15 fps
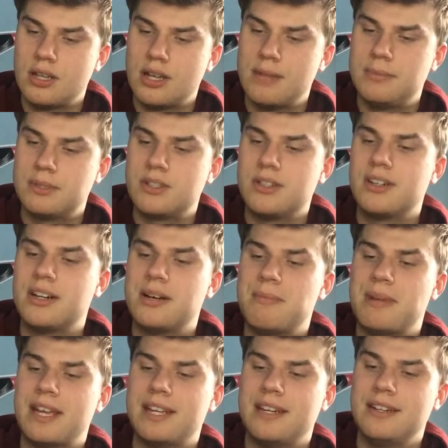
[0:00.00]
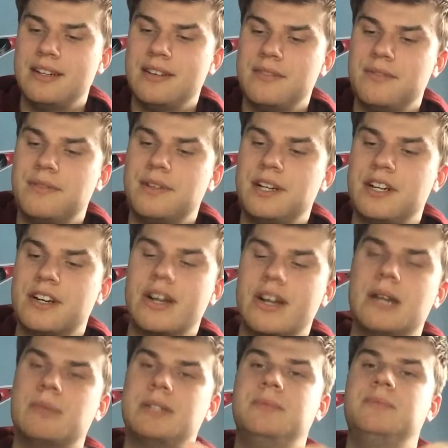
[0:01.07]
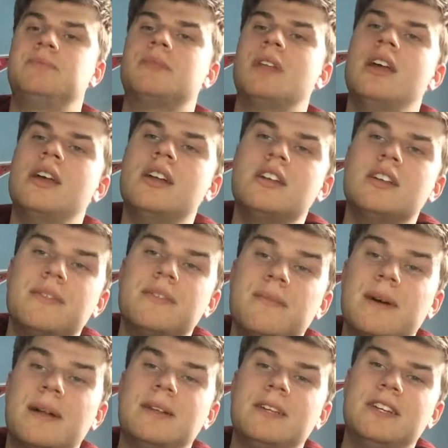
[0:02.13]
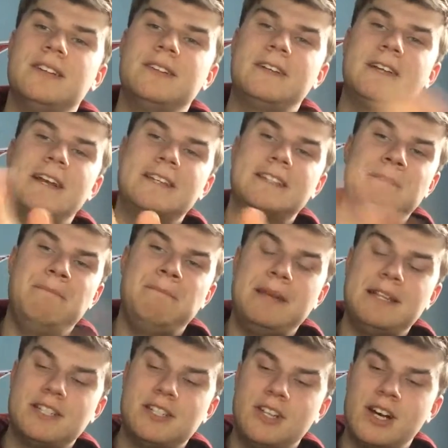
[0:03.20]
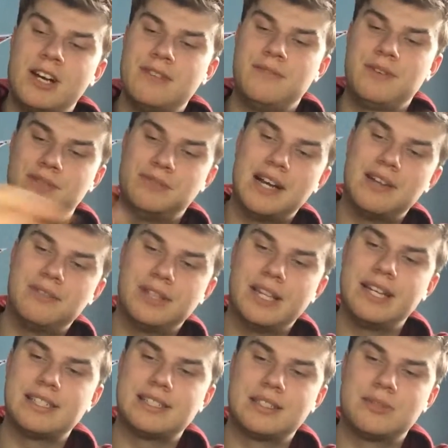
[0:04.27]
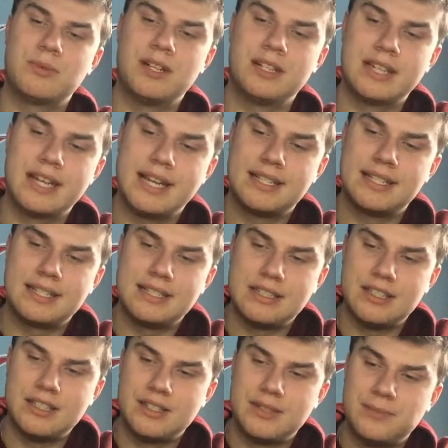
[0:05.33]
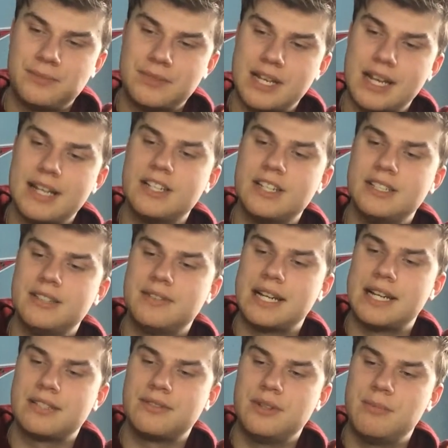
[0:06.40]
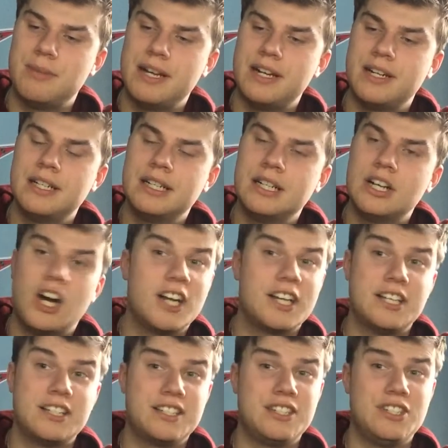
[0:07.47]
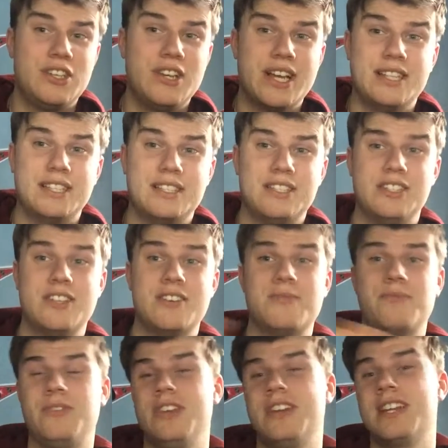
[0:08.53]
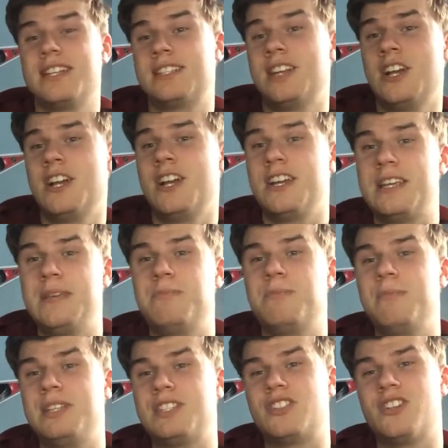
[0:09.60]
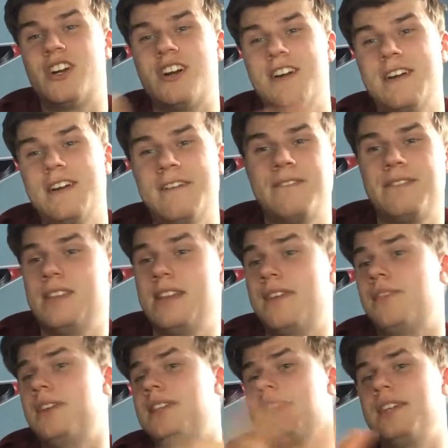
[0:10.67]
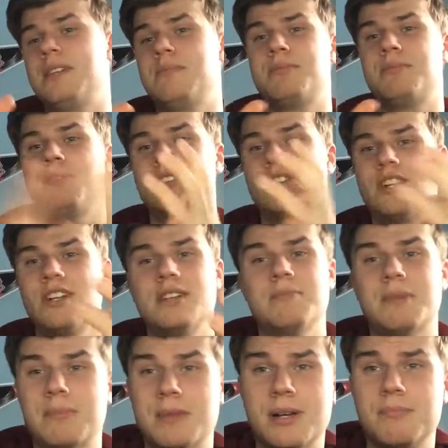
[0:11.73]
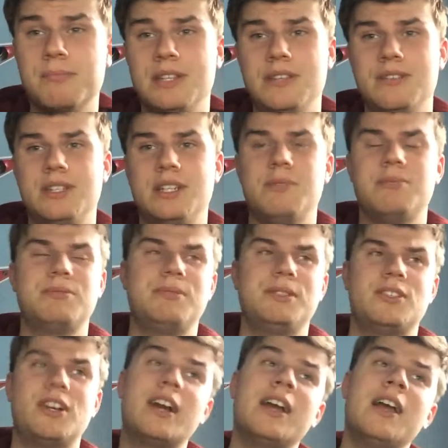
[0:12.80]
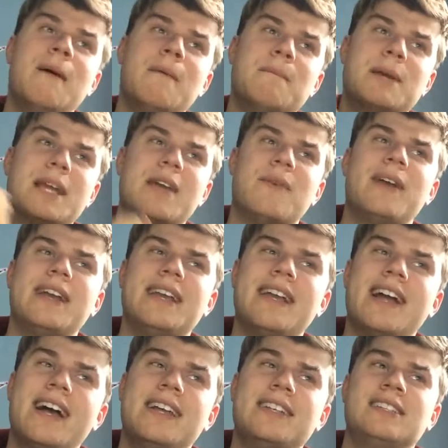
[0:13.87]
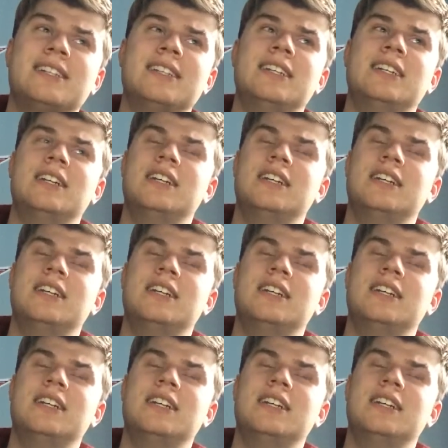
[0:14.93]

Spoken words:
I'm sorry, man, for your grandma." Well, you know, guys, it means a lot for 5 likes as well, guys. And, you know, I couldn't have asked for a better audience than you guys, you know. You guys keep me strong. Everything keeps me strong. My mom even keeps me strong. But get ready, guys.